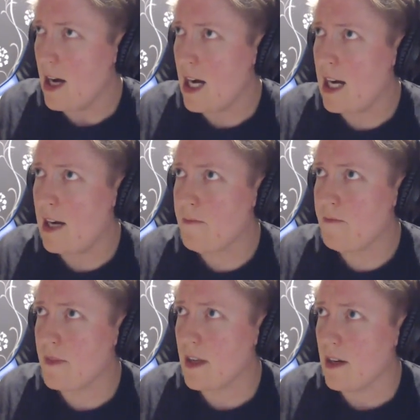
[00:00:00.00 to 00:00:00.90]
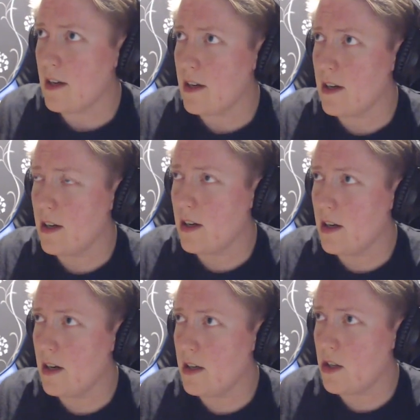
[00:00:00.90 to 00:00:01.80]

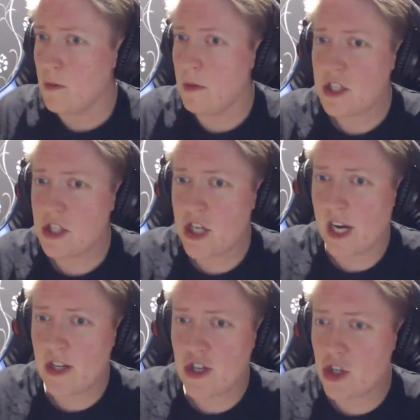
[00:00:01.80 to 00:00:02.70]
You must change